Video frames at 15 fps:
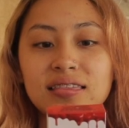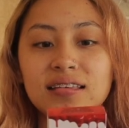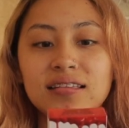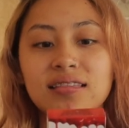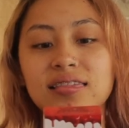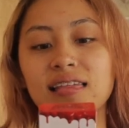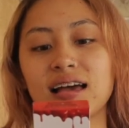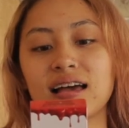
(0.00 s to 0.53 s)

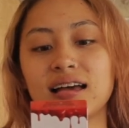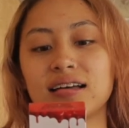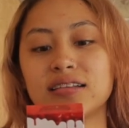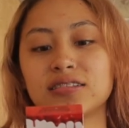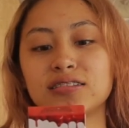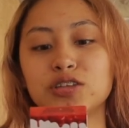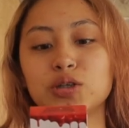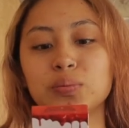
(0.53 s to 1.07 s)
think that
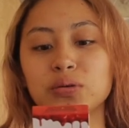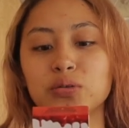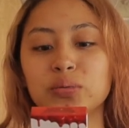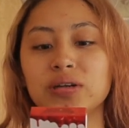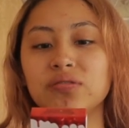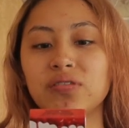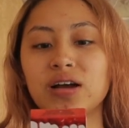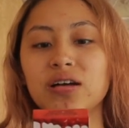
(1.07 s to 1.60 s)

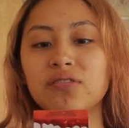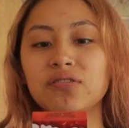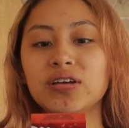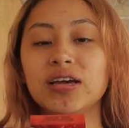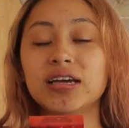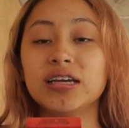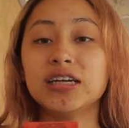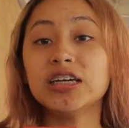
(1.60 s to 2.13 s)
2.25
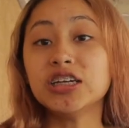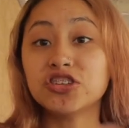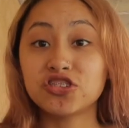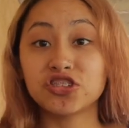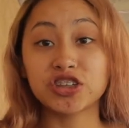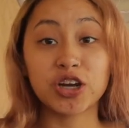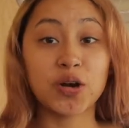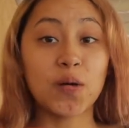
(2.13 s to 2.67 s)

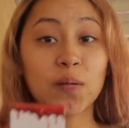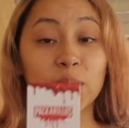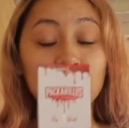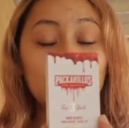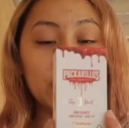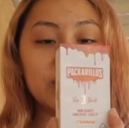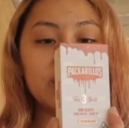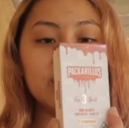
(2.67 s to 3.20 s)
each can
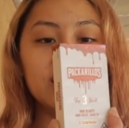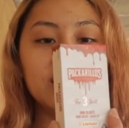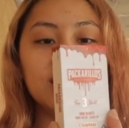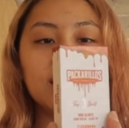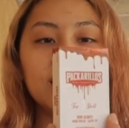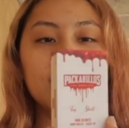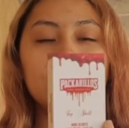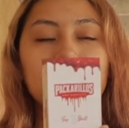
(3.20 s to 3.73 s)
hold
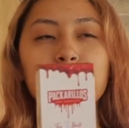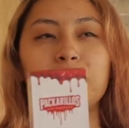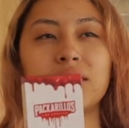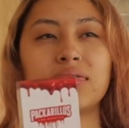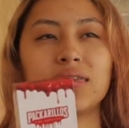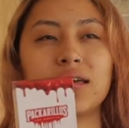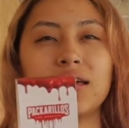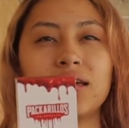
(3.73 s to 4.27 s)

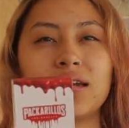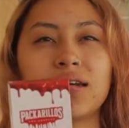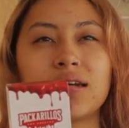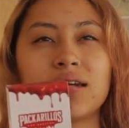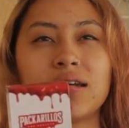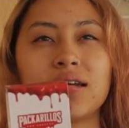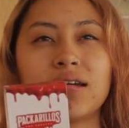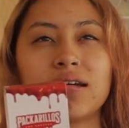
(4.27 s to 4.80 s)
but
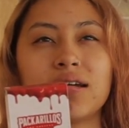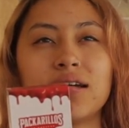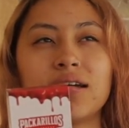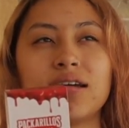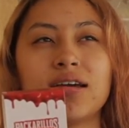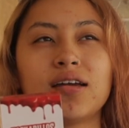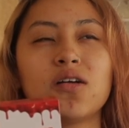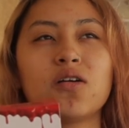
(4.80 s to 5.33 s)
then
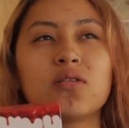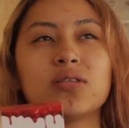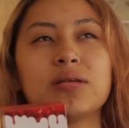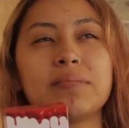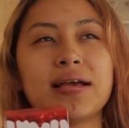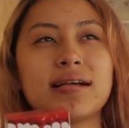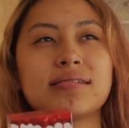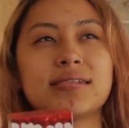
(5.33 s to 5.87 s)
it only
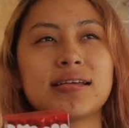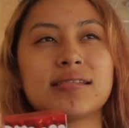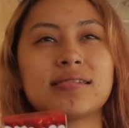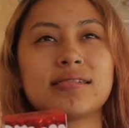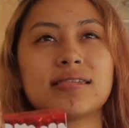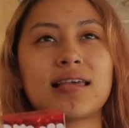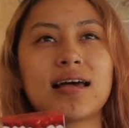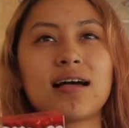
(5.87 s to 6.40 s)
makes
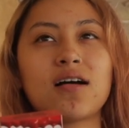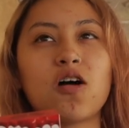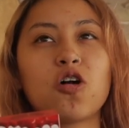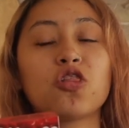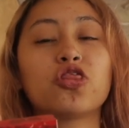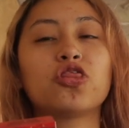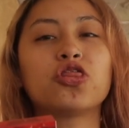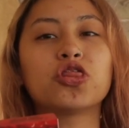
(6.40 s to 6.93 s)
sense that
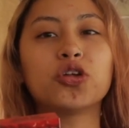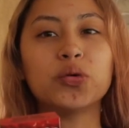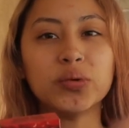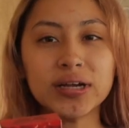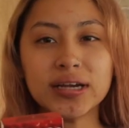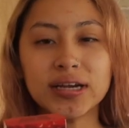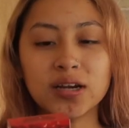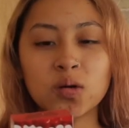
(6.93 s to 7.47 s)
all
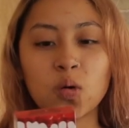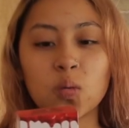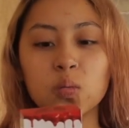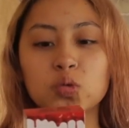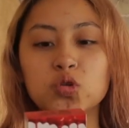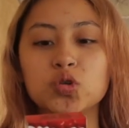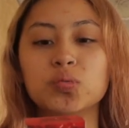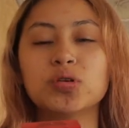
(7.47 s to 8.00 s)
three will be
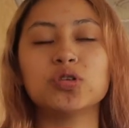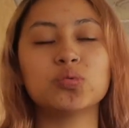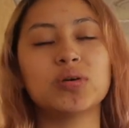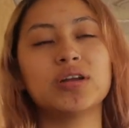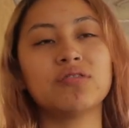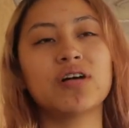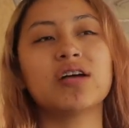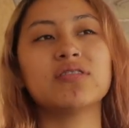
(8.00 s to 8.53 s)

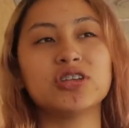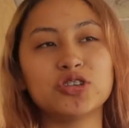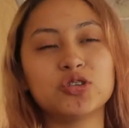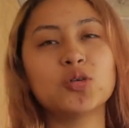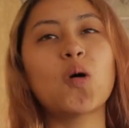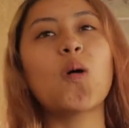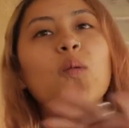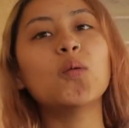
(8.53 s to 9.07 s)
2.25 in
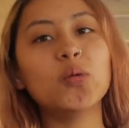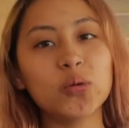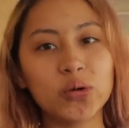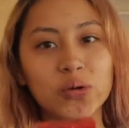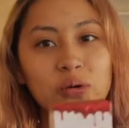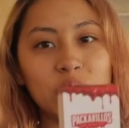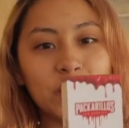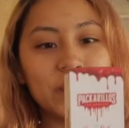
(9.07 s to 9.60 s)

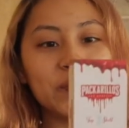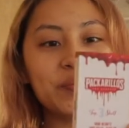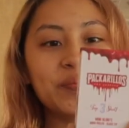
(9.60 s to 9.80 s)
total.